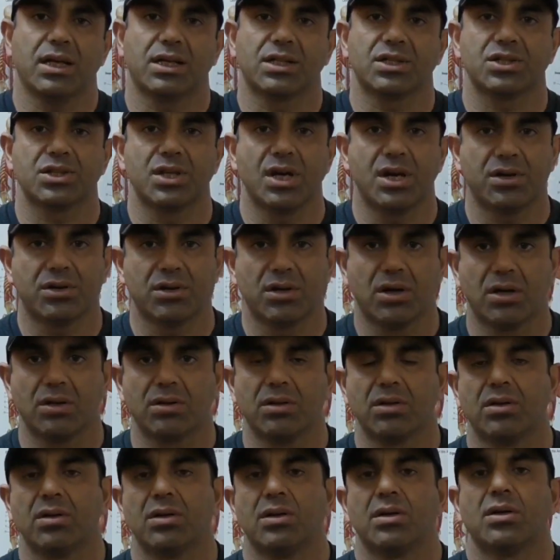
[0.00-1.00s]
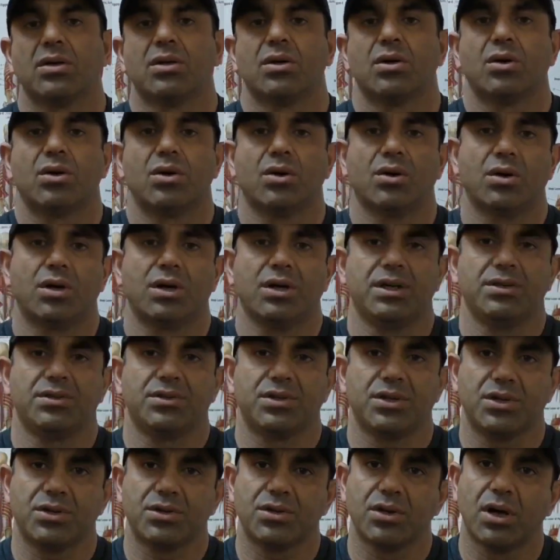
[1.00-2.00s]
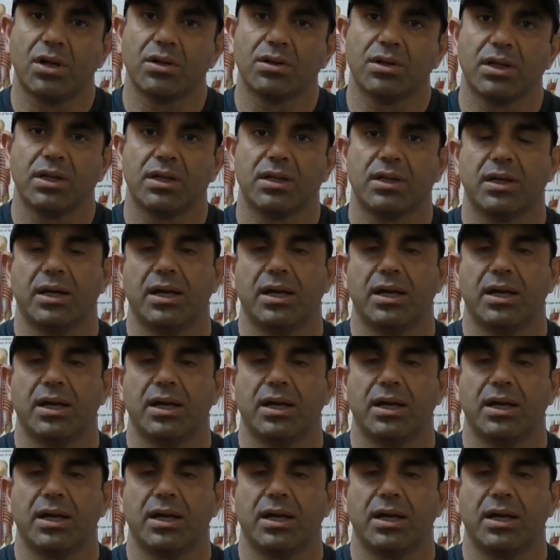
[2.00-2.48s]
external or internal,